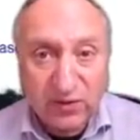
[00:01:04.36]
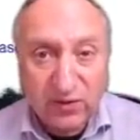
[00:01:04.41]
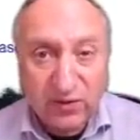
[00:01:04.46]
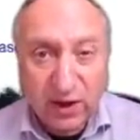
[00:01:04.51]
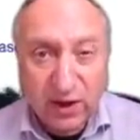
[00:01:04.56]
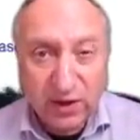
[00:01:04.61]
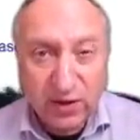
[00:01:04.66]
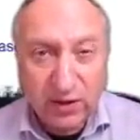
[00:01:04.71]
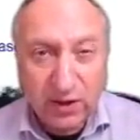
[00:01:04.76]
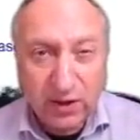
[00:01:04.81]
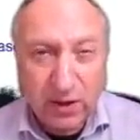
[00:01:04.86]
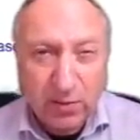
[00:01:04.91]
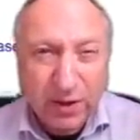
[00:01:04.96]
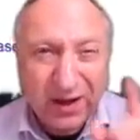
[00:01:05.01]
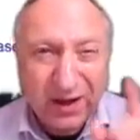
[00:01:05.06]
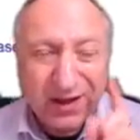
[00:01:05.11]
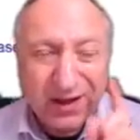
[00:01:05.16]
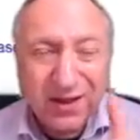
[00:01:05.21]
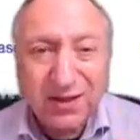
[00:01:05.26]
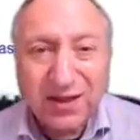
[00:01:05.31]
answer on that, but I
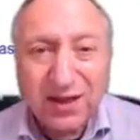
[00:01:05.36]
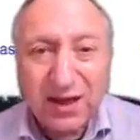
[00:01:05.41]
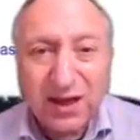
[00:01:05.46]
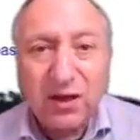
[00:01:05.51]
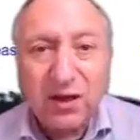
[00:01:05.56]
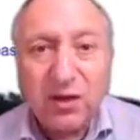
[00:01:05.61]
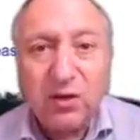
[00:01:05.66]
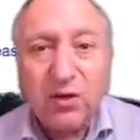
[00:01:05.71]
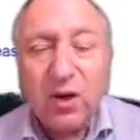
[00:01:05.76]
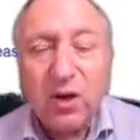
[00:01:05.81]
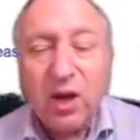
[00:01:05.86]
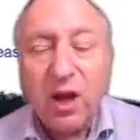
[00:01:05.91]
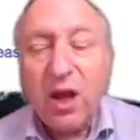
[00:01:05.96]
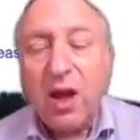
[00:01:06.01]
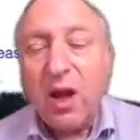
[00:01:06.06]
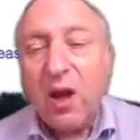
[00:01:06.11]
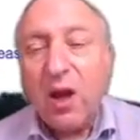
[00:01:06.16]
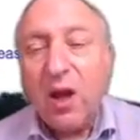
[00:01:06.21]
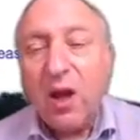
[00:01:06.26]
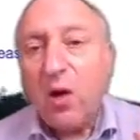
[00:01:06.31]
can tell you
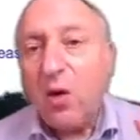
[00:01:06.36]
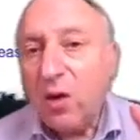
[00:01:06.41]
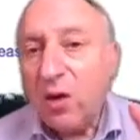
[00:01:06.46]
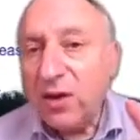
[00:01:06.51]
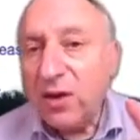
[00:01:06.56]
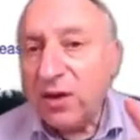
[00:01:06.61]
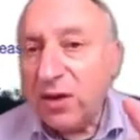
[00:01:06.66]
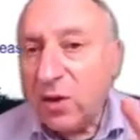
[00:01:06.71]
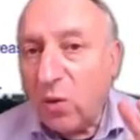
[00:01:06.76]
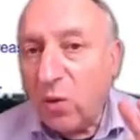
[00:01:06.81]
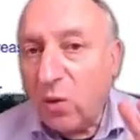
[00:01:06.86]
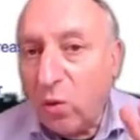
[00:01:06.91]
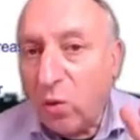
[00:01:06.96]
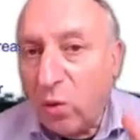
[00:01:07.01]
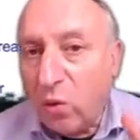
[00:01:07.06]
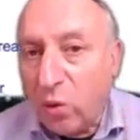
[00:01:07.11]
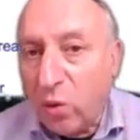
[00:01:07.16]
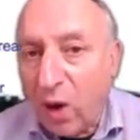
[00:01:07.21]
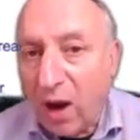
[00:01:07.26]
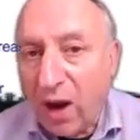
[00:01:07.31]

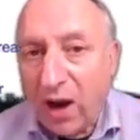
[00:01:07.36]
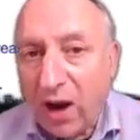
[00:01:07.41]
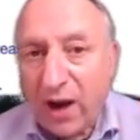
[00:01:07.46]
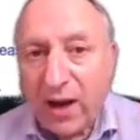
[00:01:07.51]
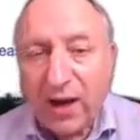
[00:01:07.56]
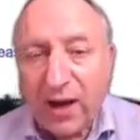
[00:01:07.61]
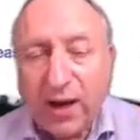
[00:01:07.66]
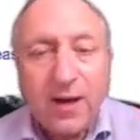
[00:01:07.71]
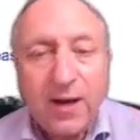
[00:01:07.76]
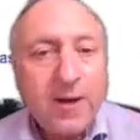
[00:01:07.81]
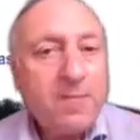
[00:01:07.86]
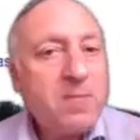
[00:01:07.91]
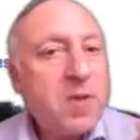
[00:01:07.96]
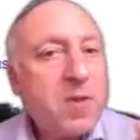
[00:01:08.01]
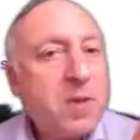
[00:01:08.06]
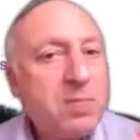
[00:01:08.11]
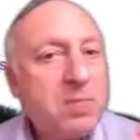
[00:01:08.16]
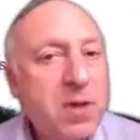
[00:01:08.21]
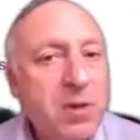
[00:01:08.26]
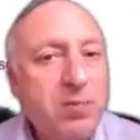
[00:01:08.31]
why
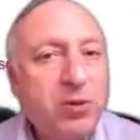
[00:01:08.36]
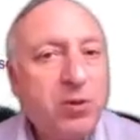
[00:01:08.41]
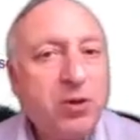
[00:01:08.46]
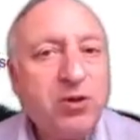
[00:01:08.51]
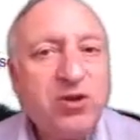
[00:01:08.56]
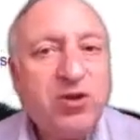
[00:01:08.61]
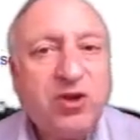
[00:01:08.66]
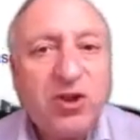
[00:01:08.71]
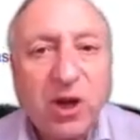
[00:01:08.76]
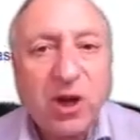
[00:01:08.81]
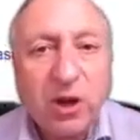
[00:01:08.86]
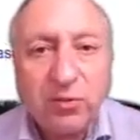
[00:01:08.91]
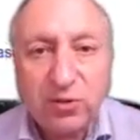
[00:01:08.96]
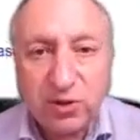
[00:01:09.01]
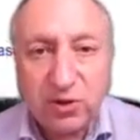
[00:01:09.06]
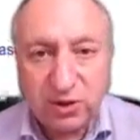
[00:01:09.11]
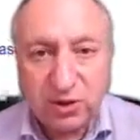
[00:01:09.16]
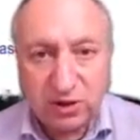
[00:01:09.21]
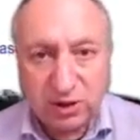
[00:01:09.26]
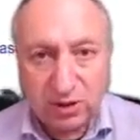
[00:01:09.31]
people
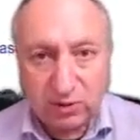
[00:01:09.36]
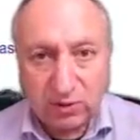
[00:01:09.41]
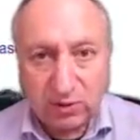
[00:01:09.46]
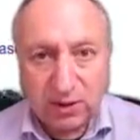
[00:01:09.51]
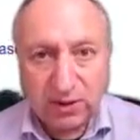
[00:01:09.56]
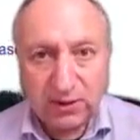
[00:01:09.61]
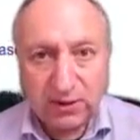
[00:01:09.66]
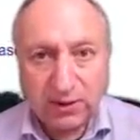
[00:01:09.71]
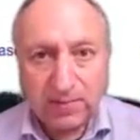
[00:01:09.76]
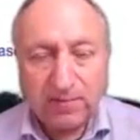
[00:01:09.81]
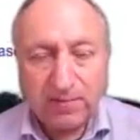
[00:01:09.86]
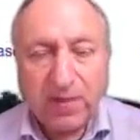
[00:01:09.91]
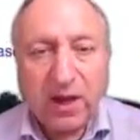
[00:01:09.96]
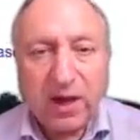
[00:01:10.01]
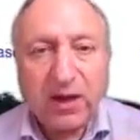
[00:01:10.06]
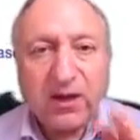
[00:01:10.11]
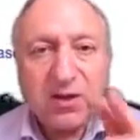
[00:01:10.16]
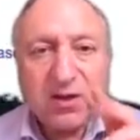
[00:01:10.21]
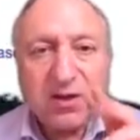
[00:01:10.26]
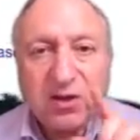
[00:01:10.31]
don't do it. And
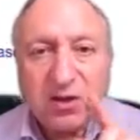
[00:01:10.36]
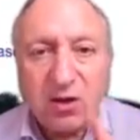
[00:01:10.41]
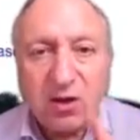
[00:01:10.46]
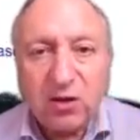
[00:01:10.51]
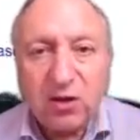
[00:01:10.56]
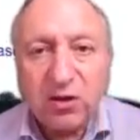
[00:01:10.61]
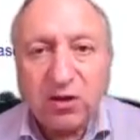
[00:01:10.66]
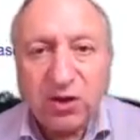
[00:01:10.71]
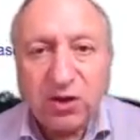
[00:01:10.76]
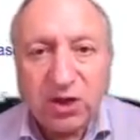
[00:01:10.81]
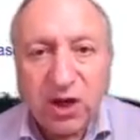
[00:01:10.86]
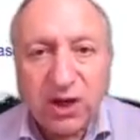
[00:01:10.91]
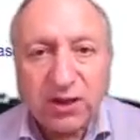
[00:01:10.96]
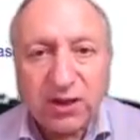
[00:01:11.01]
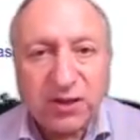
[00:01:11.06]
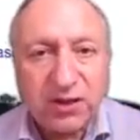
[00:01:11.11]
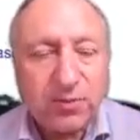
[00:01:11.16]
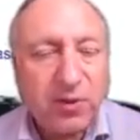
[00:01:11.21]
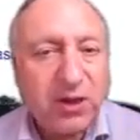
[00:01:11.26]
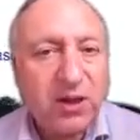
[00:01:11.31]
it's not
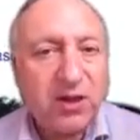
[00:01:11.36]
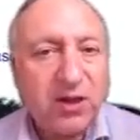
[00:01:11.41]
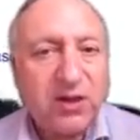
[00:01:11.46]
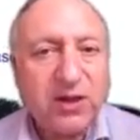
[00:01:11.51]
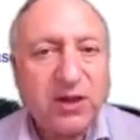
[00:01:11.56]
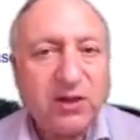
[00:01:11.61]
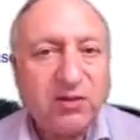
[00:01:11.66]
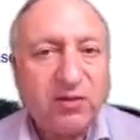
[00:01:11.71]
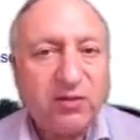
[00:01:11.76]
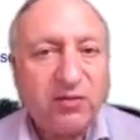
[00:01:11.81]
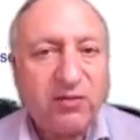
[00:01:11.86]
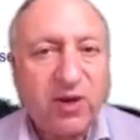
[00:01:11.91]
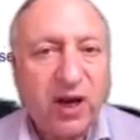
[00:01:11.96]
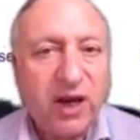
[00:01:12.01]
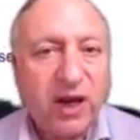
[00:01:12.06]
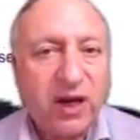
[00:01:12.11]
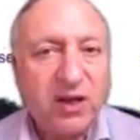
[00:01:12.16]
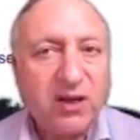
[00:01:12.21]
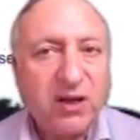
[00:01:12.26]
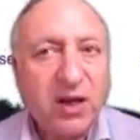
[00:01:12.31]
just because they're
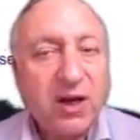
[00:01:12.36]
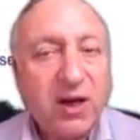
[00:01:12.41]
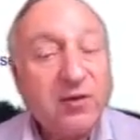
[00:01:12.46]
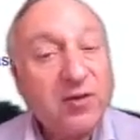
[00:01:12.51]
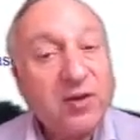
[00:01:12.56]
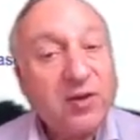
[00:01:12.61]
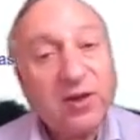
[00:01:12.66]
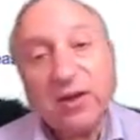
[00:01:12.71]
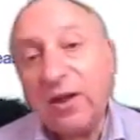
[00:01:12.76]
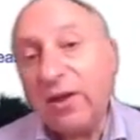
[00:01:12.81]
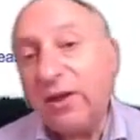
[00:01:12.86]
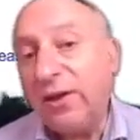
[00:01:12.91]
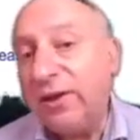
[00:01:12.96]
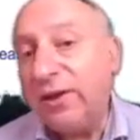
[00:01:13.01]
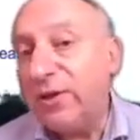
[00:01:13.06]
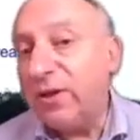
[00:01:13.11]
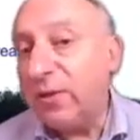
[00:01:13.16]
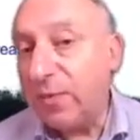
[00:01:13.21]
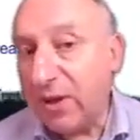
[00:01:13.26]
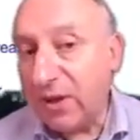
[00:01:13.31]
afraid that they'll
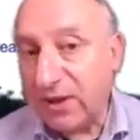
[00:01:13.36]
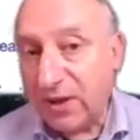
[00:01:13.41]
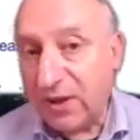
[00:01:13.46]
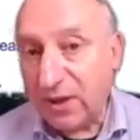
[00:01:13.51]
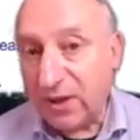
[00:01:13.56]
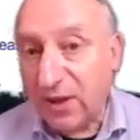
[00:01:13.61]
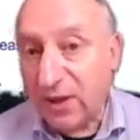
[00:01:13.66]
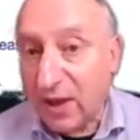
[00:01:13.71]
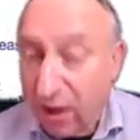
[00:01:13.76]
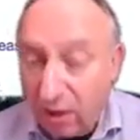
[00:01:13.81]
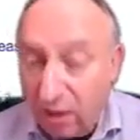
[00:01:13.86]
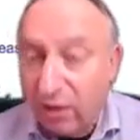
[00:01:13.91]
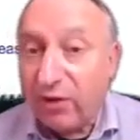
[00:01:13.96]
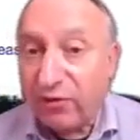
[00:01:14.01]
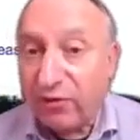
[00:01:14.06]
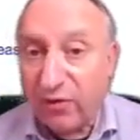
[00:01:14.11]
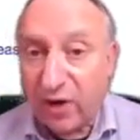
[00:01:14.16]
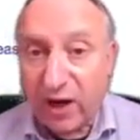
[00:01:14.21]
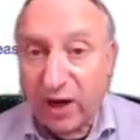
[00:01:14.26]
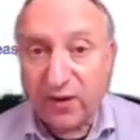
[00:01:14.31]
lose business. They are
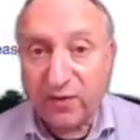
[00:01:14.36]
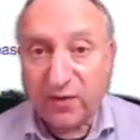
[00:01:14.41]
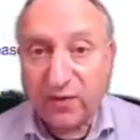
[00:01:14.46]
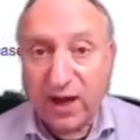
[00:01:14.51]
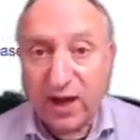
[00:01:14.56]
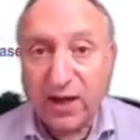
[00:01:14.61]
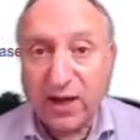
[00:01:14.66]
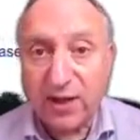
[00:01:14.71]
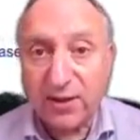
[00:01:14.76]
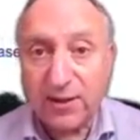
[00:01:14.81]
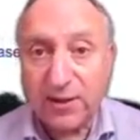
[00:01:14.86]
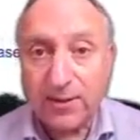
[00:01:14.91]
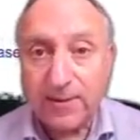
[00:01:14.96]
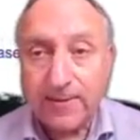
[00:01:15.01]
afraid of that.